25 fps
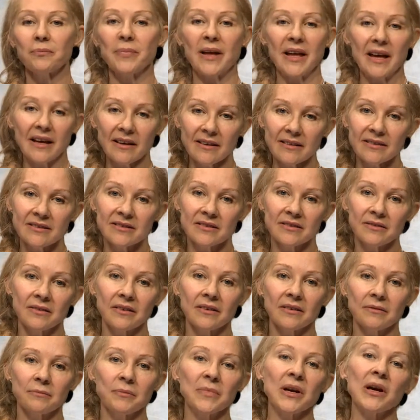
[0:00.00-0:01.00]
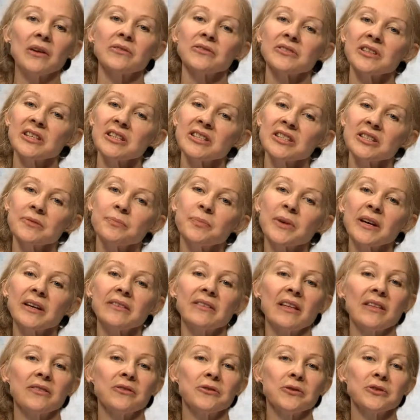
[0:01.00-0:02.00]
banks may anticipate
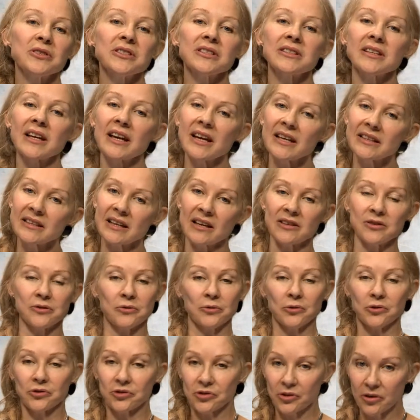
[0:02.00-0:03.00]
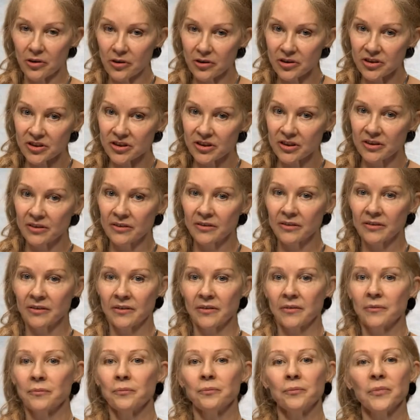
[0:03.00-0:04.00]
that the state has no choice
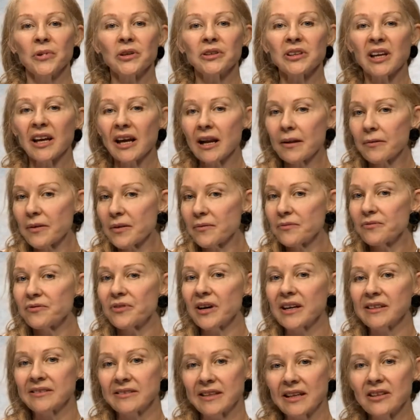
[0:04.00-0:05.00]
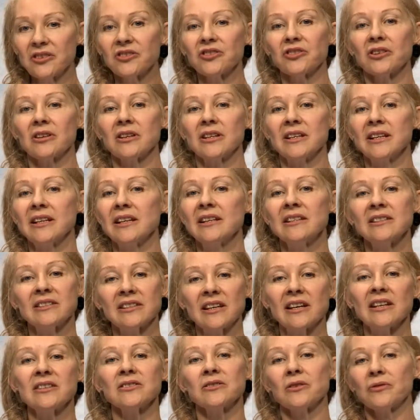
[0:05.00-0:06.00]
but help them financially in
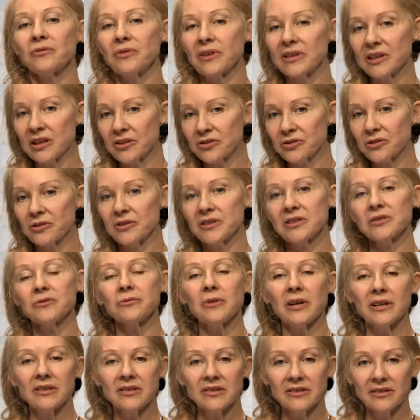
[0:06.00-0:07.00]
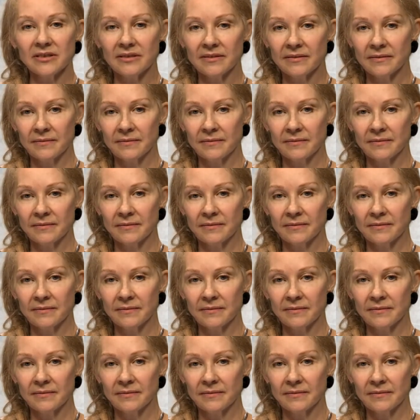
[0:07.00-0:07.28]
case of financial distress.